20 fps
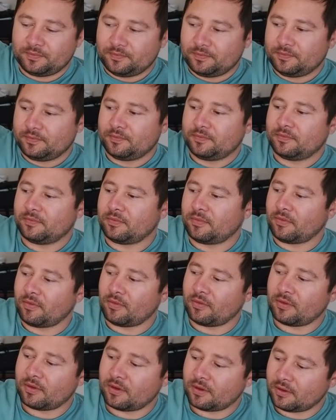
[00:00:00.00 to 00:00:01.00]

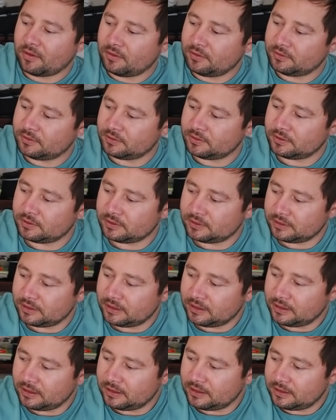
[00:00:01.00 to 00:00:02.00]

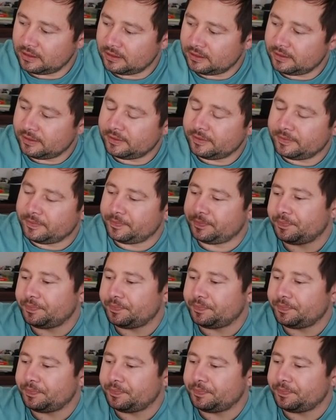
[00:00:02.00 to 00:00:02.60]
(not speaking)